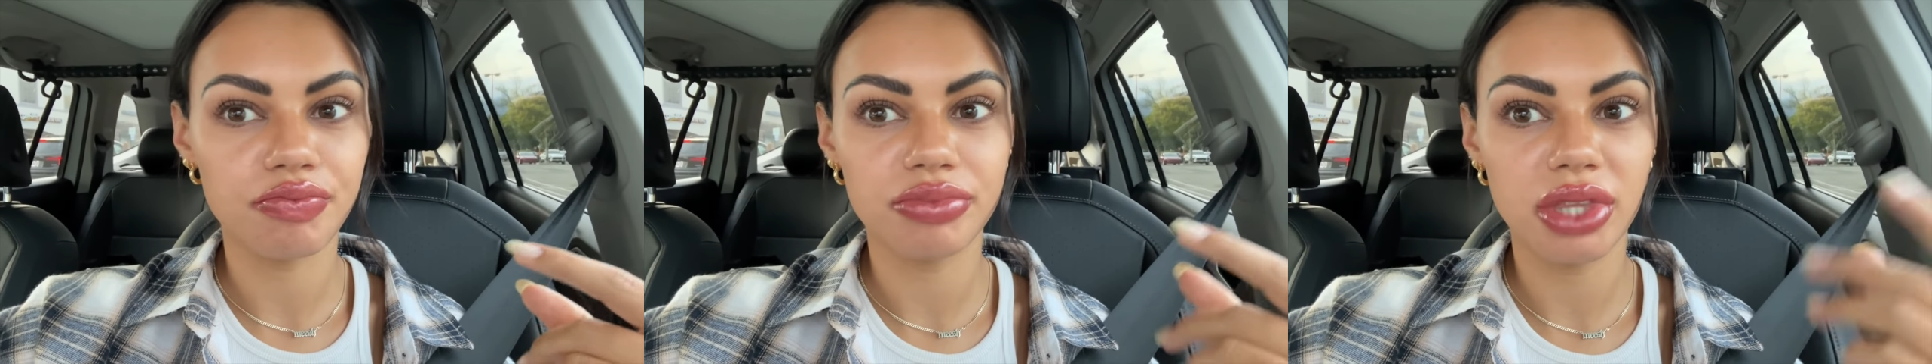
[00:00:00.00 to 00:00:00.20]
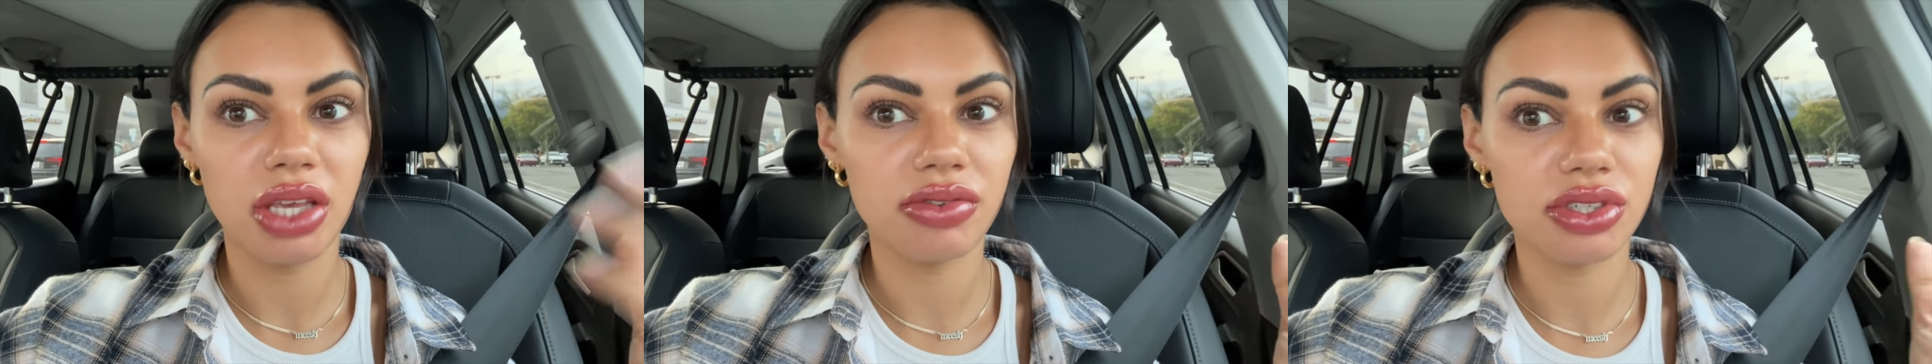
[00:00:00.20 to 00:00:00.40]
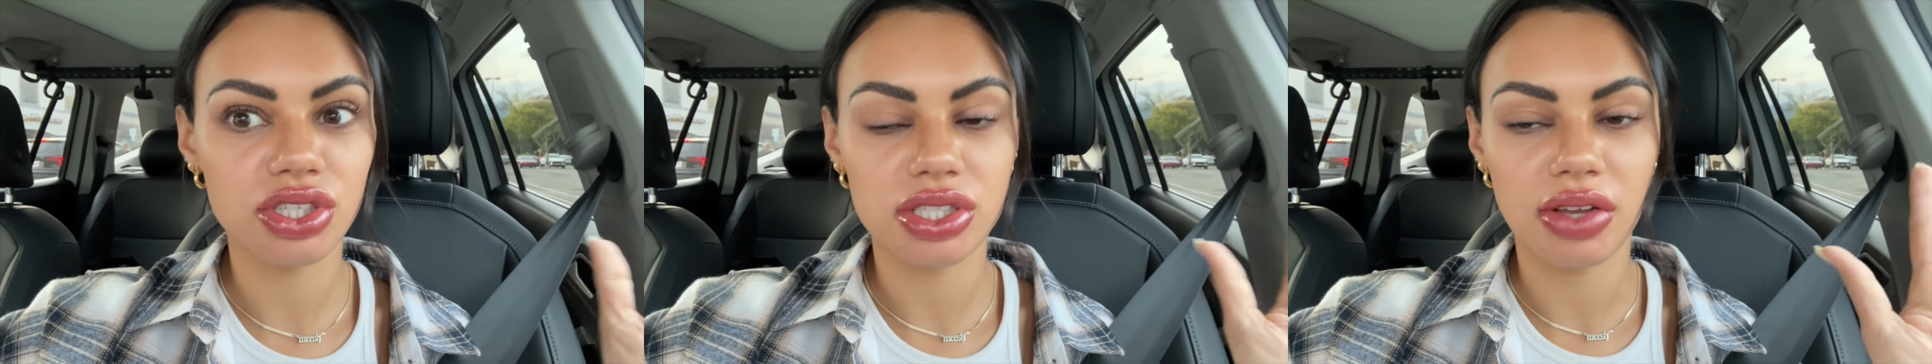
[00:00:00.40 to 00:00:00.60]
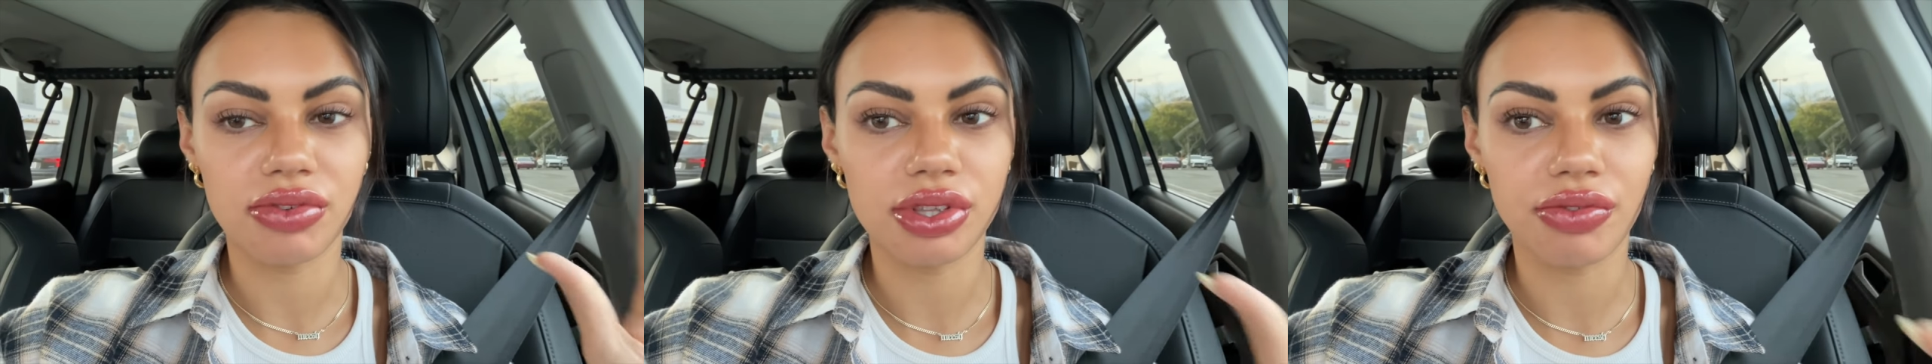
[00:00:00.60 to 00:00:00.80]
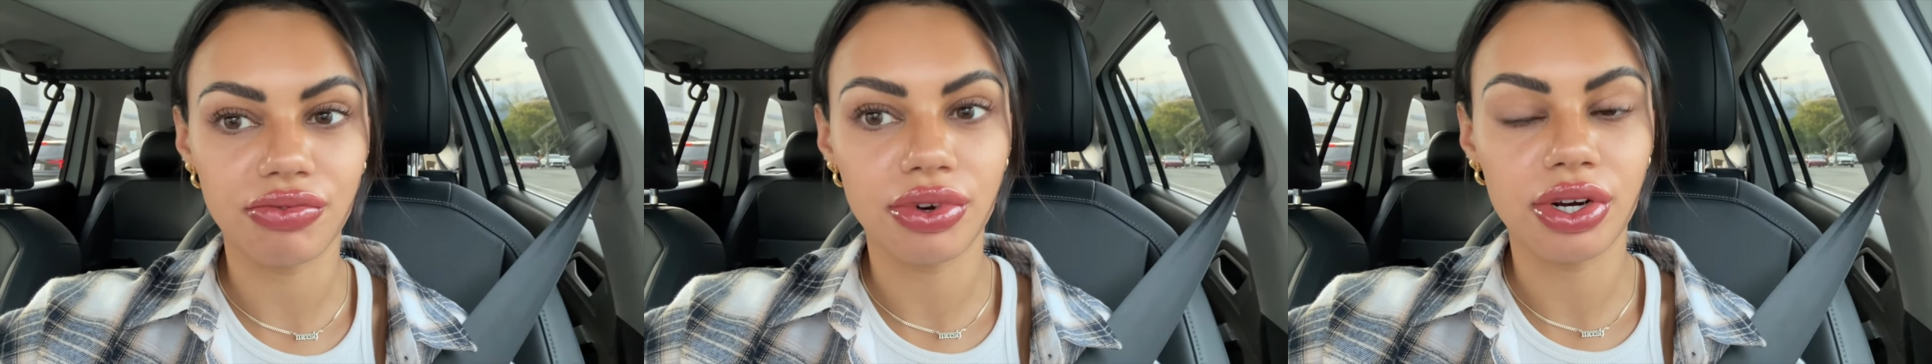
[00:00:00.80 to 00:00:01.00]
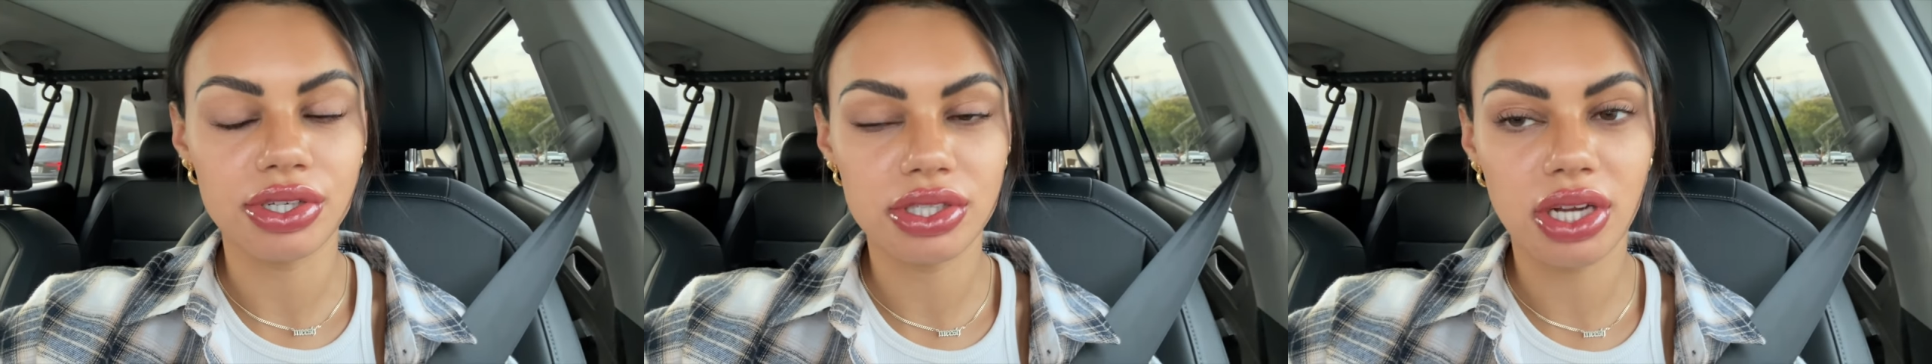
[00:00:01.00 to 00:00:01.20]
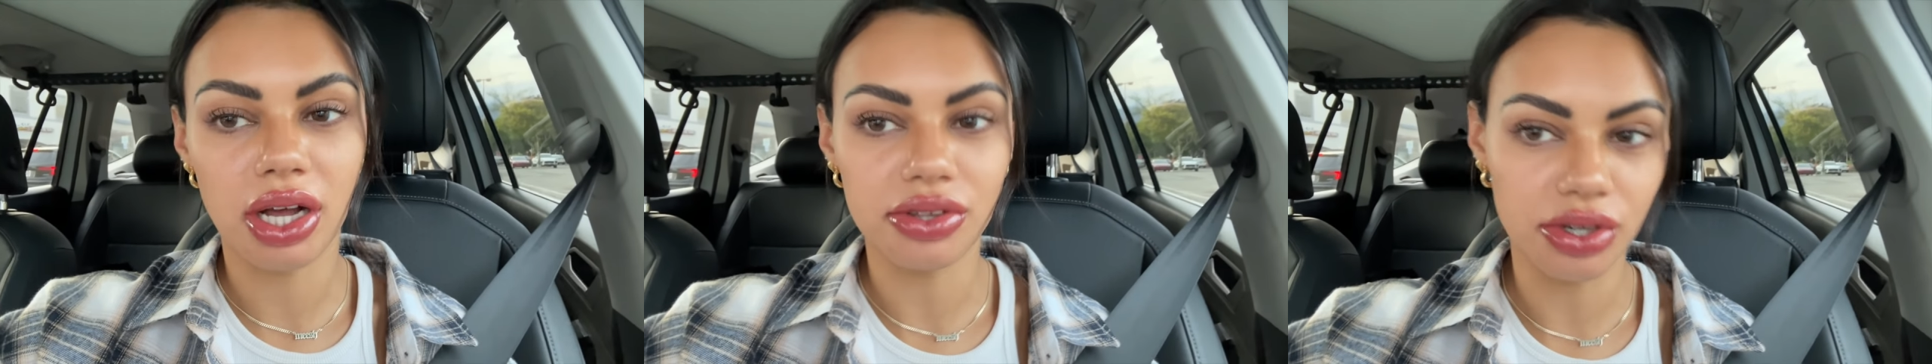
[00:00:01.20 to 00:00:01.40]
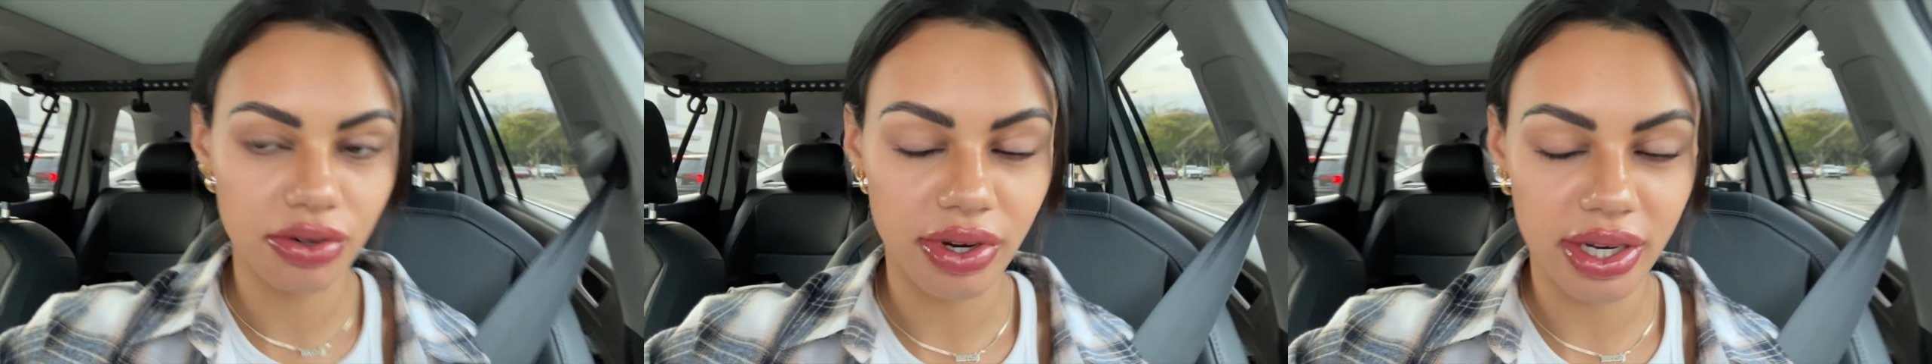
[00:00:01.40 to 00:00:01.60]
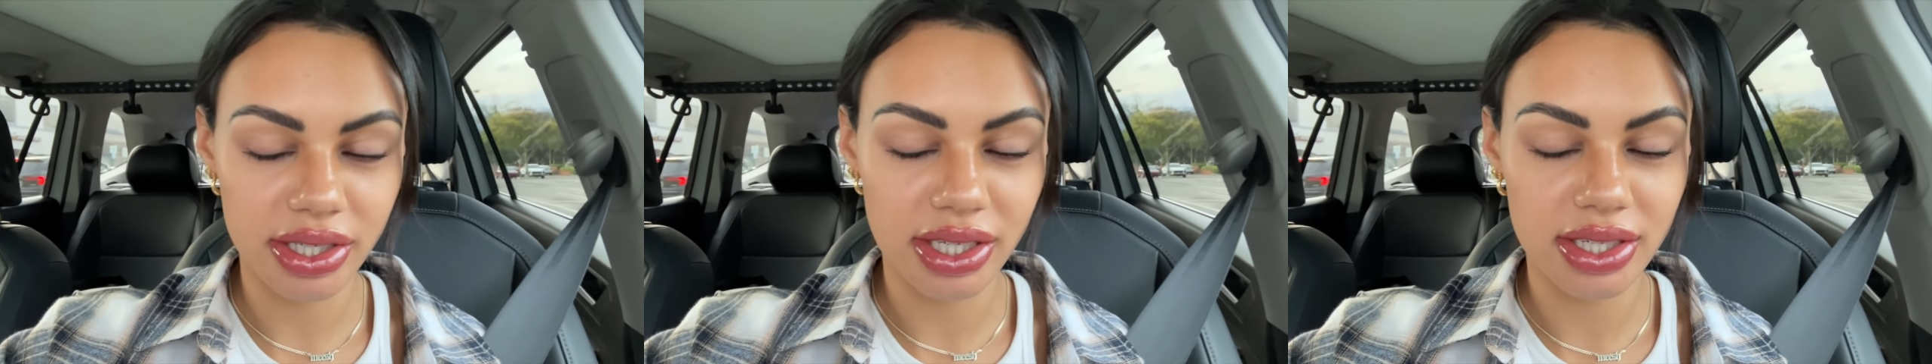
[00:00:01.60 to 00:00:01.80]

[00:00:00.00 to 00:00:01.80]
even just after the first color correcting